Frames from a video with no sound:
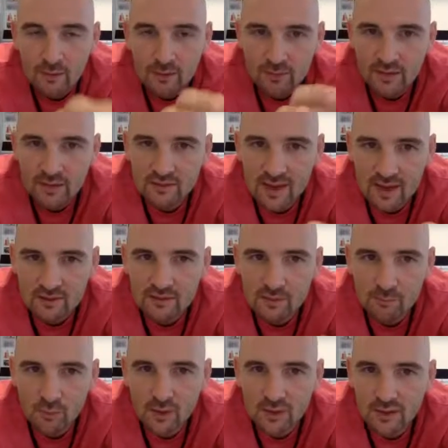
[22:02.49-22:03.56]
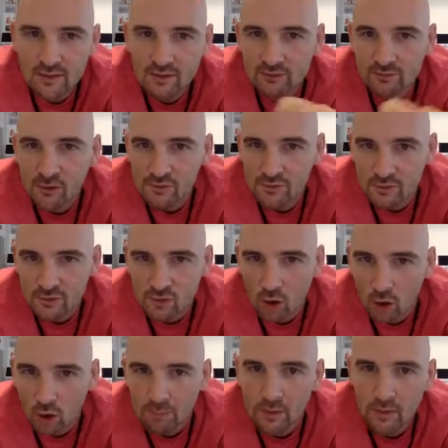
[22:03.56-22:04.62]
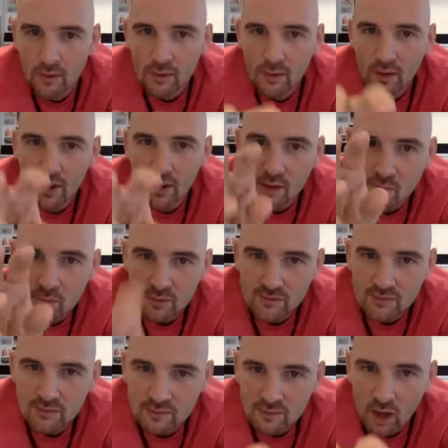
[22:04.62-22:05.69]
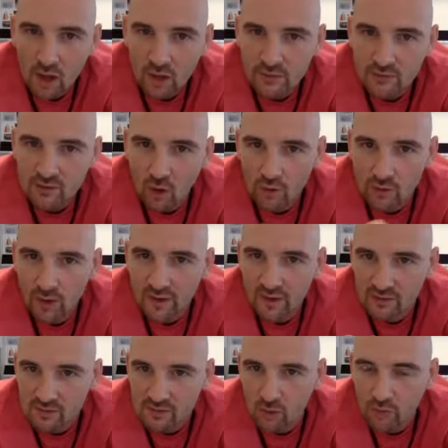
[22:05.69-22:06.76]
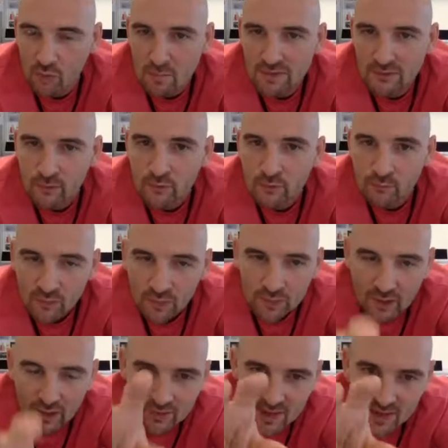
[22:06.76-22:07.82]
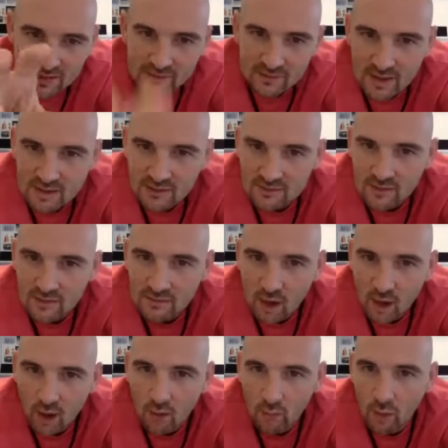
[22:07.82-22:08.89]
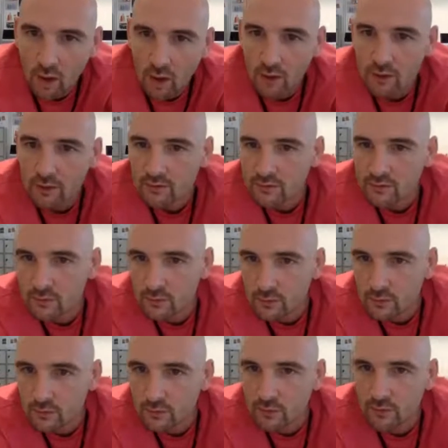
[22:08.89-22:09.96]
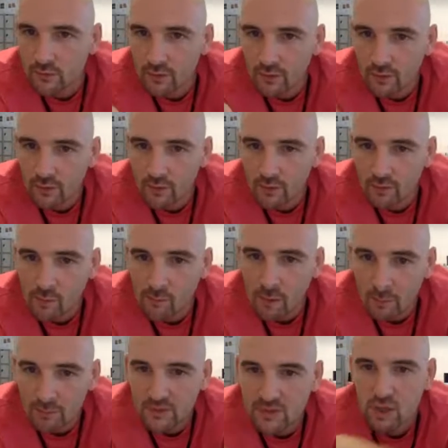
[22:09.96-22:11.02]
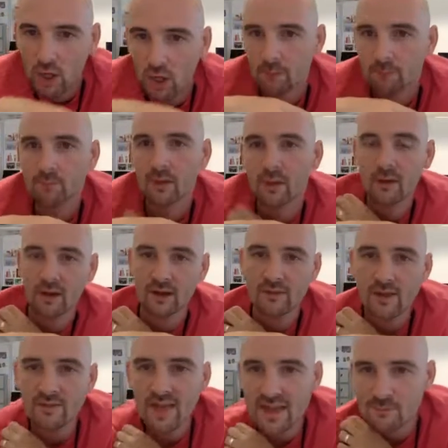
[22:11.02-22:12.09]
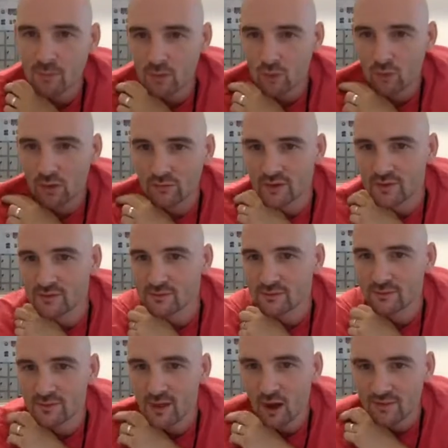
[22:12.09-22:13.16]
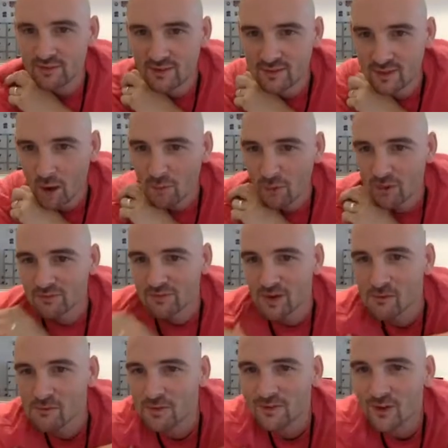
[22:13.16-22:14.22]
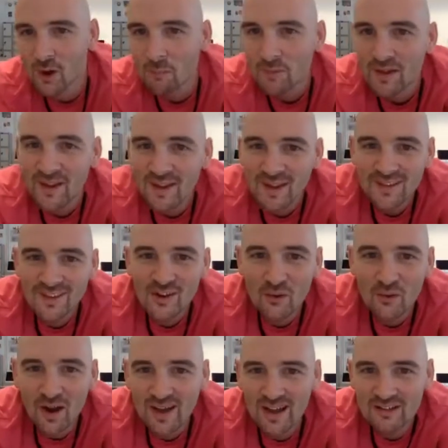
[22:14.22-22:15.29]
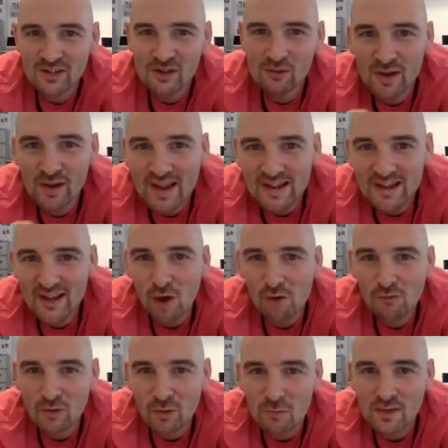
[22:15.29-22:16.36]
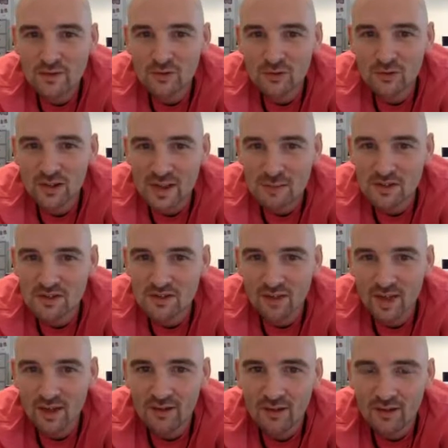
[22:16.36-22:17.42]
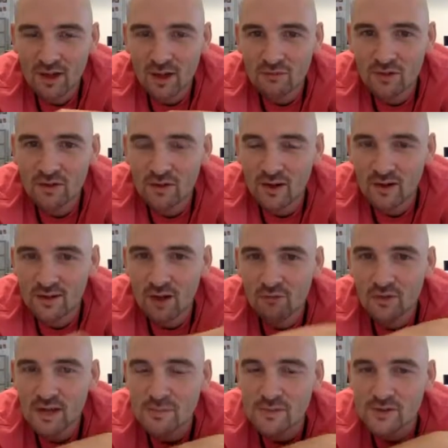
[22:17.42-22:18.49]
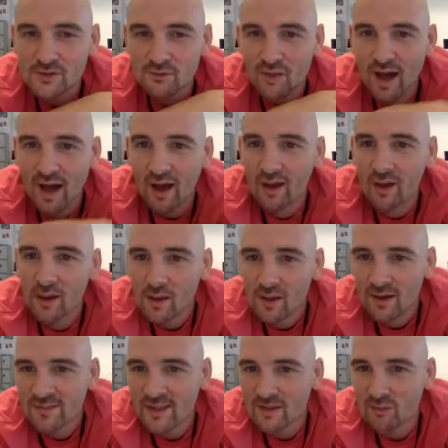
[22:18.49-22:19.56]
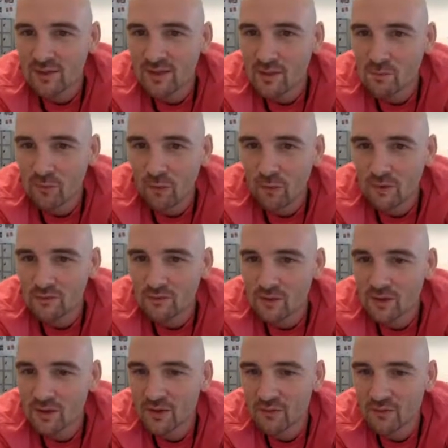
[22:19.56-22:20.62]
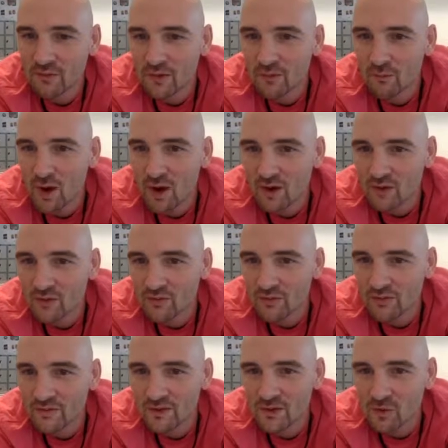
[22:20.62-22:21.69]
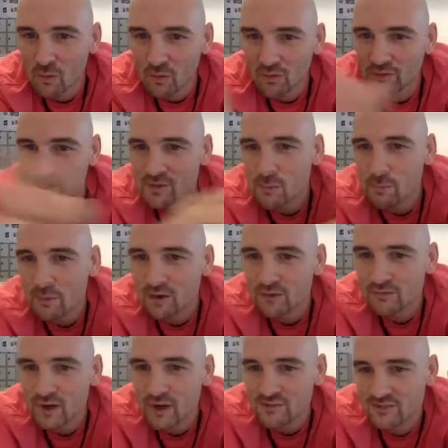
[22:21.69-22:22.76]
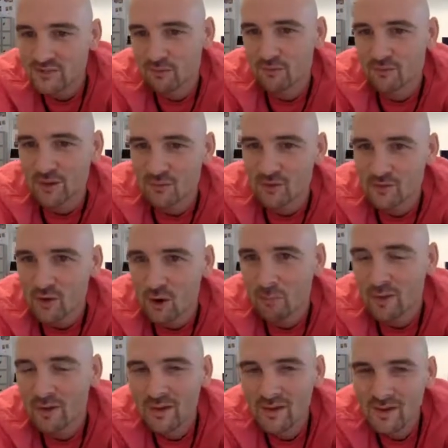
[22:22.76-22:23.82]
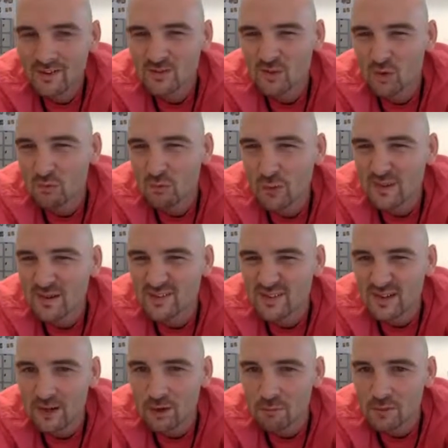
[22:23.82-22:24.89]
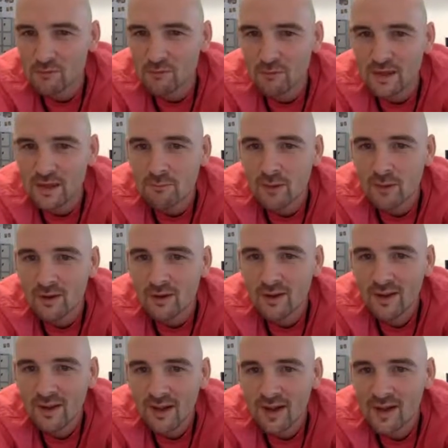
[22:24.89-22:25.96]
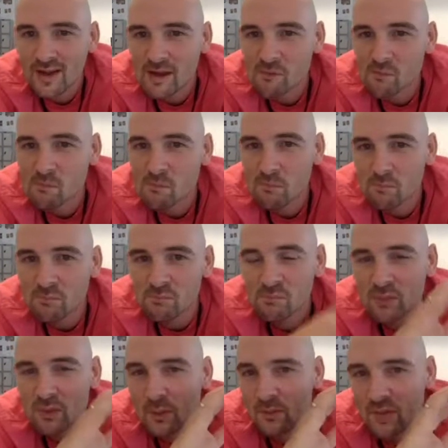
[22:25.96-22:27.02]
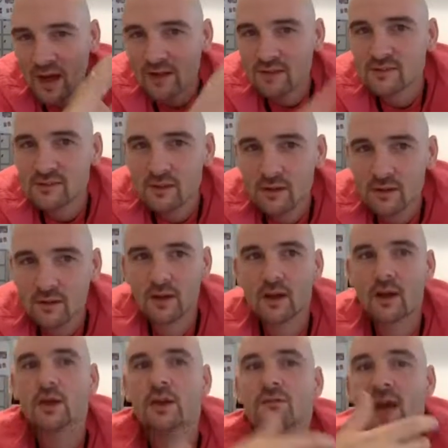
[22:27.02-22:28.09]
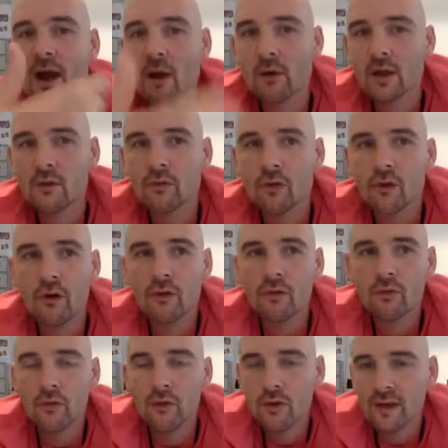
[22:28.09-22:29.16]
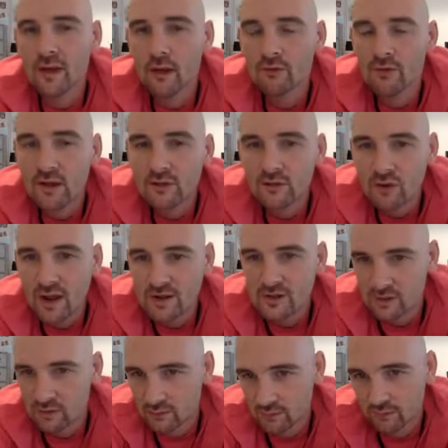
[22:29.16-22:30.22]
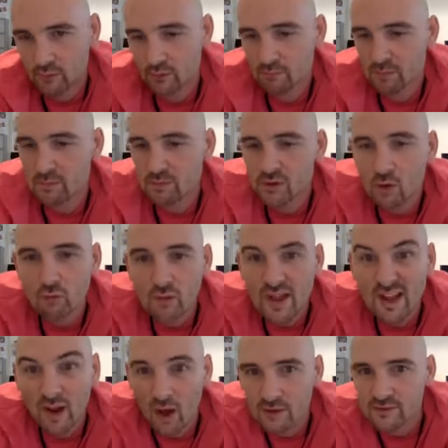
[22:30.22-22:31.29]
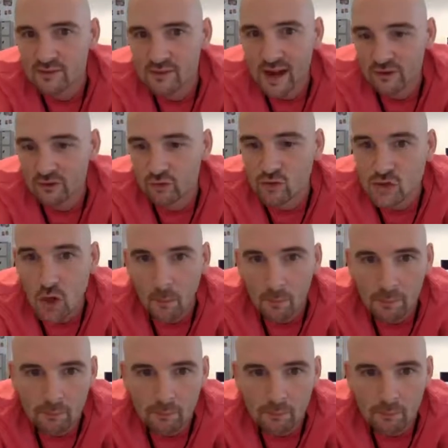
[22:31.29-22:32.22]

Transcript: Then he takes the print into Photoshop and puts colors on like it's got in the middle. And then he sends this artwork to the publisher, and then they put all of this nasty typography over the top. You know, I actually really love the middle image there, and I'd love an image of that. And then when they put all of the work on, you know, all the book of dust and everything on the top, sort of ruins it a little bit for me. But that's a kind of area of illustration that people don't realize is an actual job.